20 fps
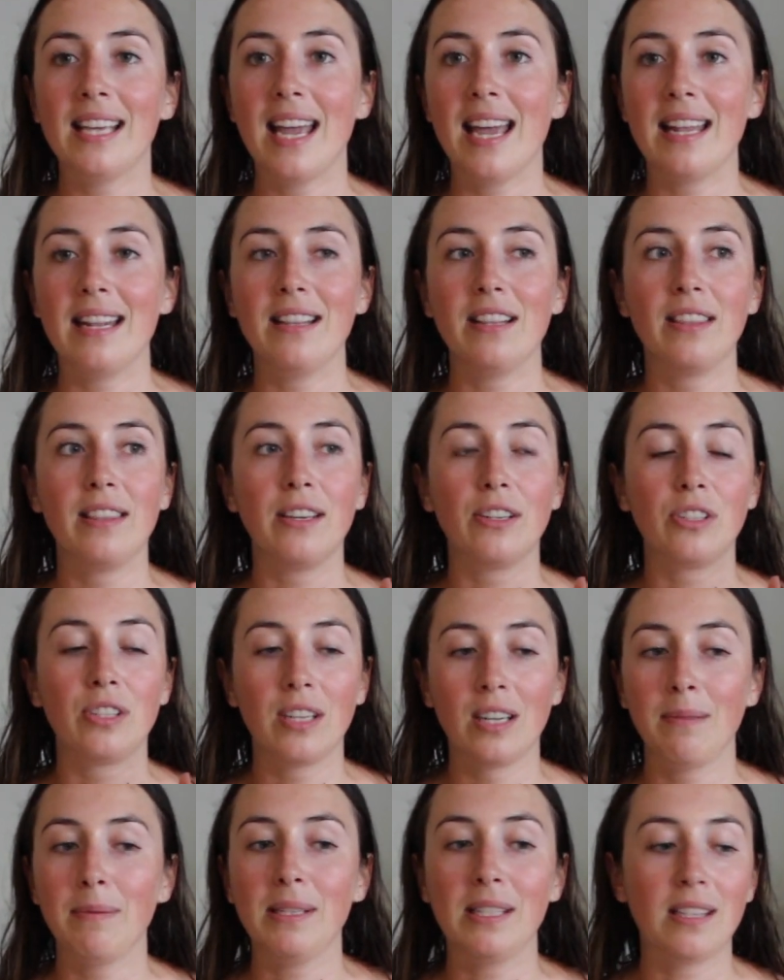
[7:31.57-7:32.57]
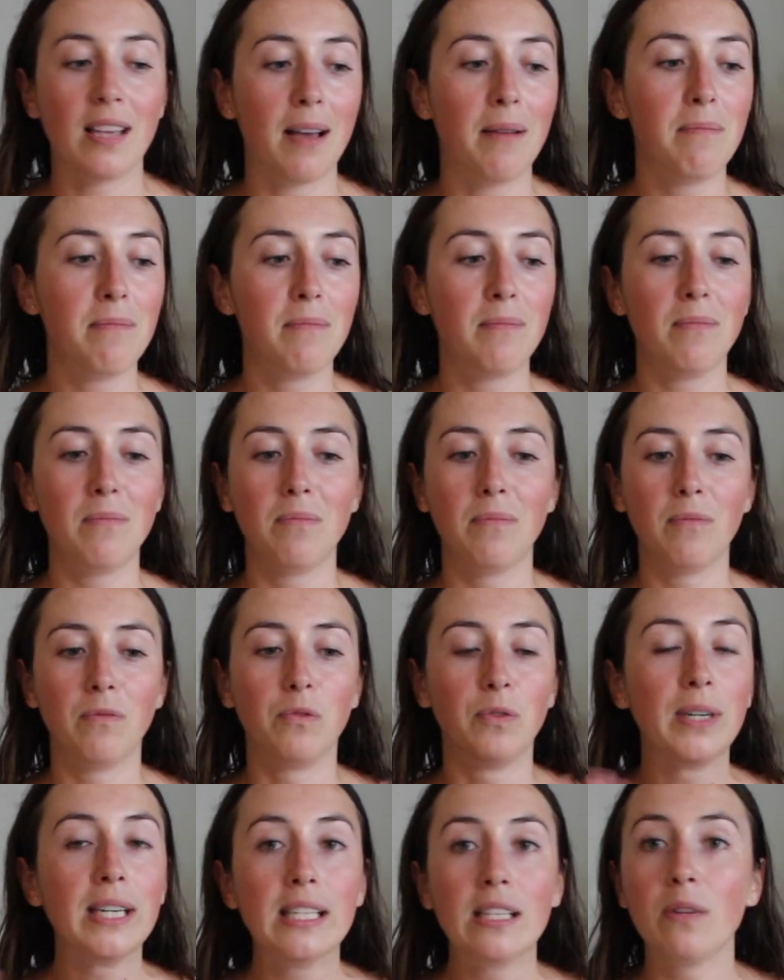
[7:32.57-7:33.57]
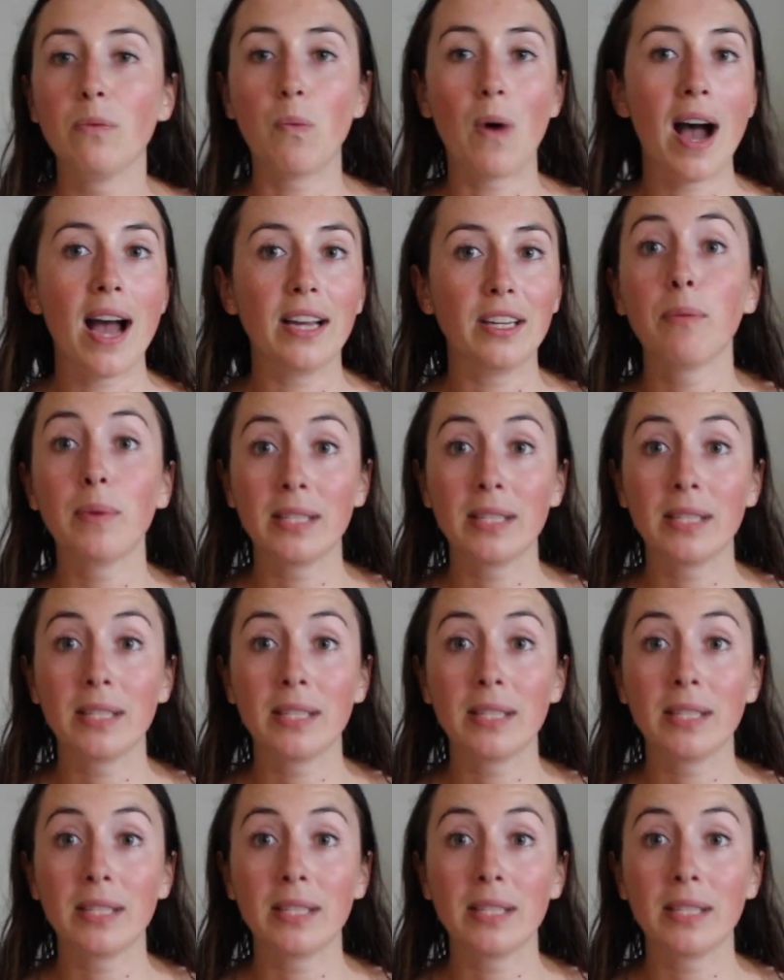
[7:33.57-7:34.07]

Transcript: and there's gonna be some reason why